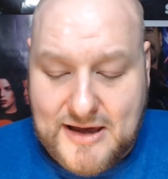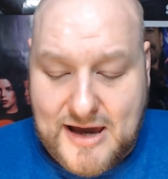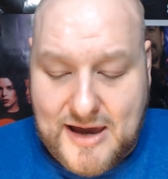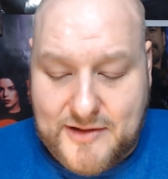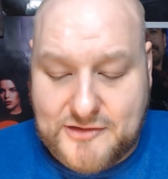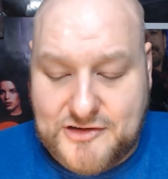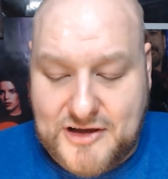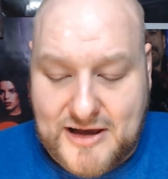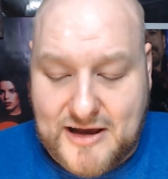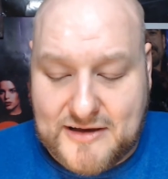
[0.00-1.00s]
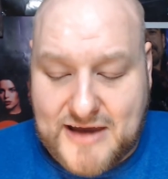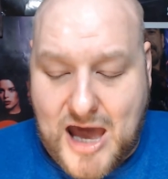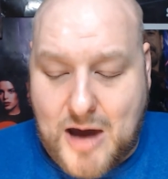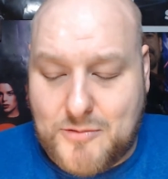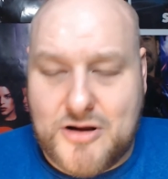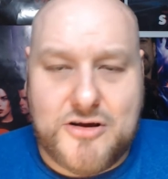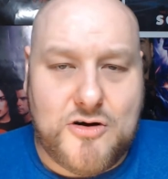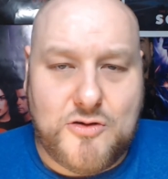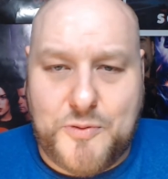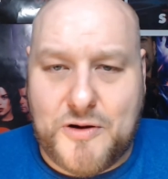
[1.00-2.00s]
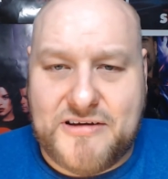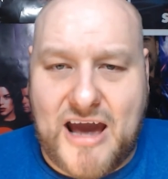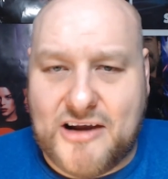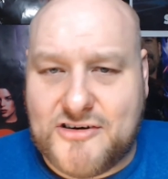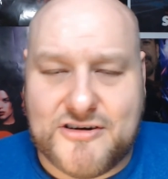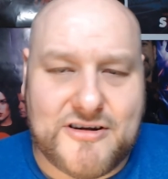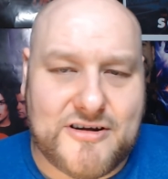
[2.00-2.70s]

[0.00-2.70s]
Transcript: and then she yells, Howard, use protection!